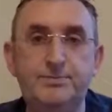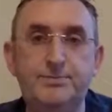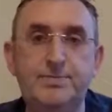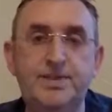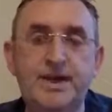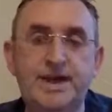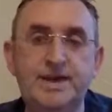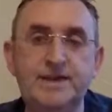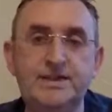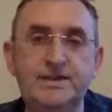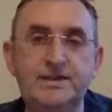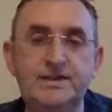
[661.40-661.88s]

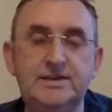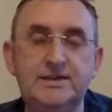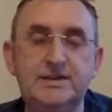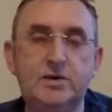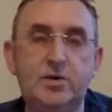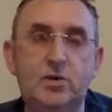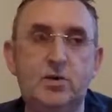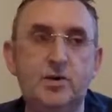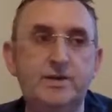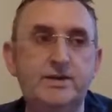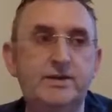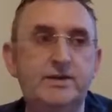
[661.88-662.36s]
based
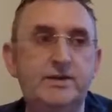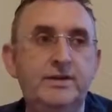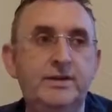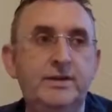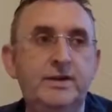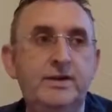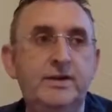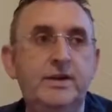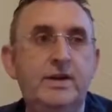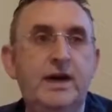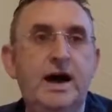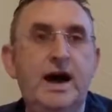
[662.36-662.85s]
on
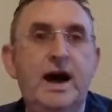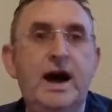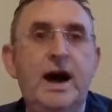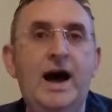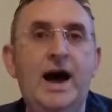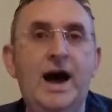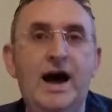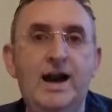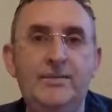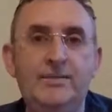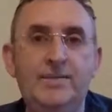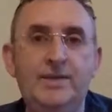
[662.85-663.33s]

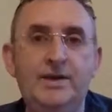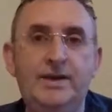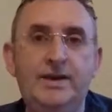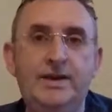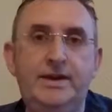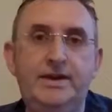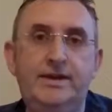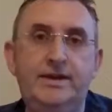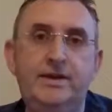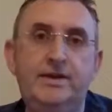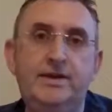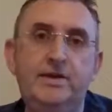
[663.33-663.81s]

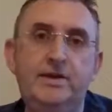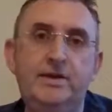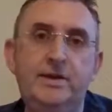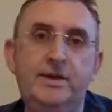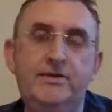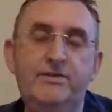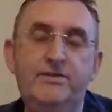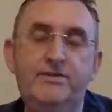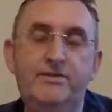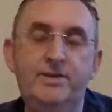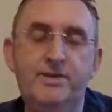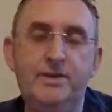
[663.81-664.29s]
harmony and
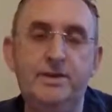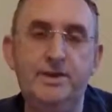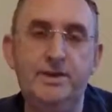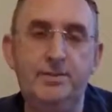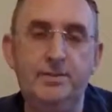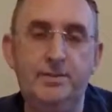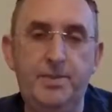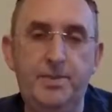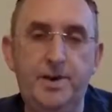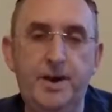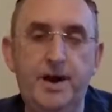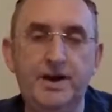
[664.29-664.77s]
love and
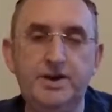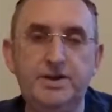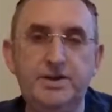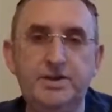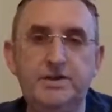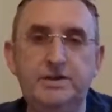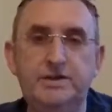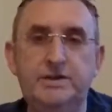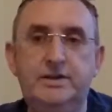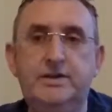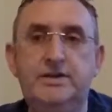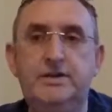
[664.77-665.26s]

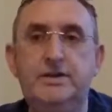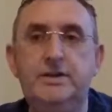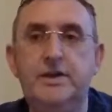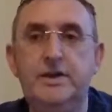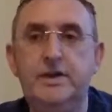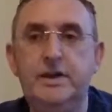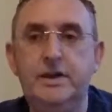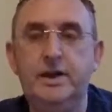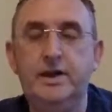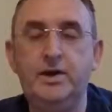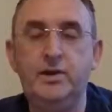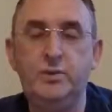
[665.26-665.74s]
compassion
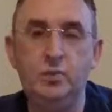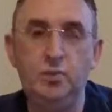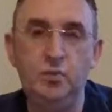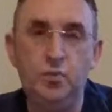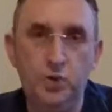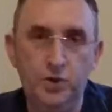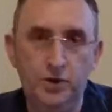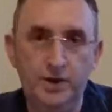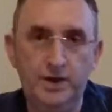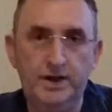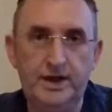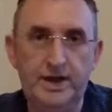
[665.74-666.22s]
and
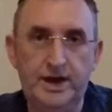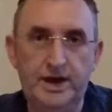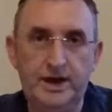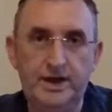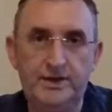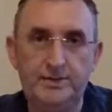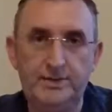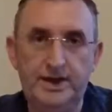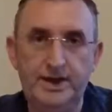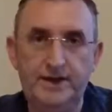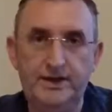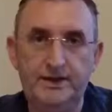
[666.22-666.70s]
wouldn't
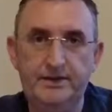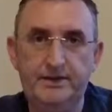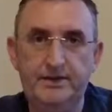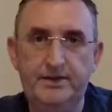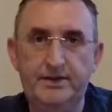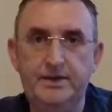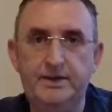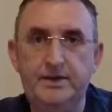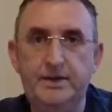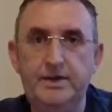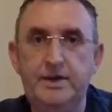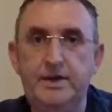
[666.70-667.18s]
harm
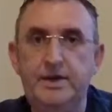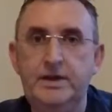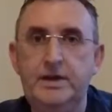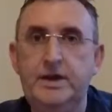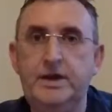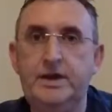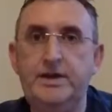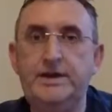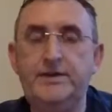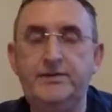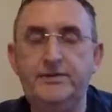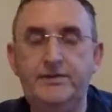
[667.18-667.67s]
anything.
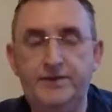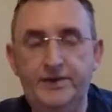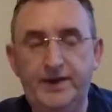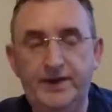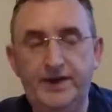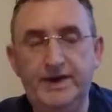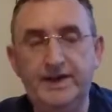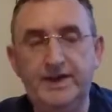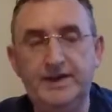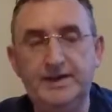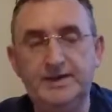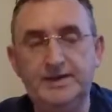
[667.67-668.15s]
A
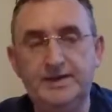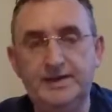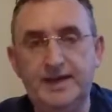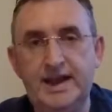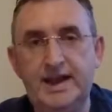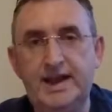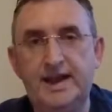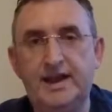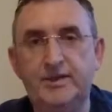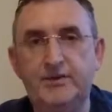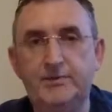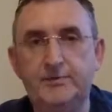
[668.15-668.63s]
nefarious,
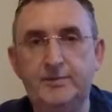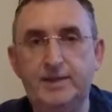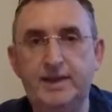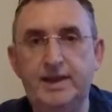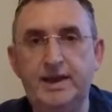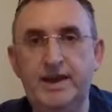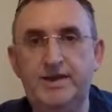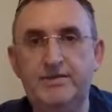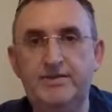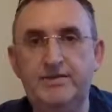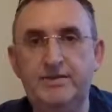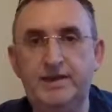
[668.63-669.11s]
negative,
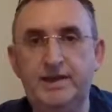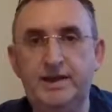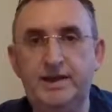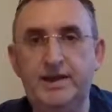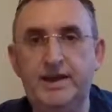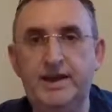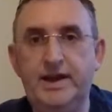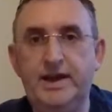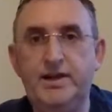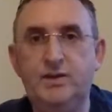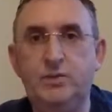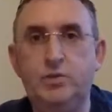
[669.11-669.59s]
malevolent
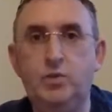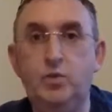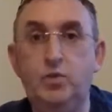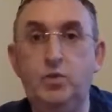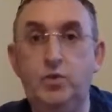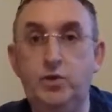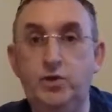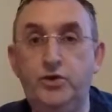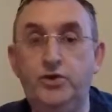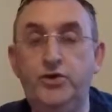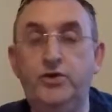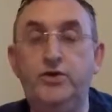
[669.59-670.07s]
guide
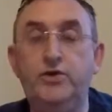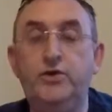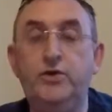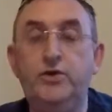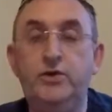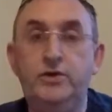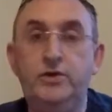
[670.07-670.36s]
would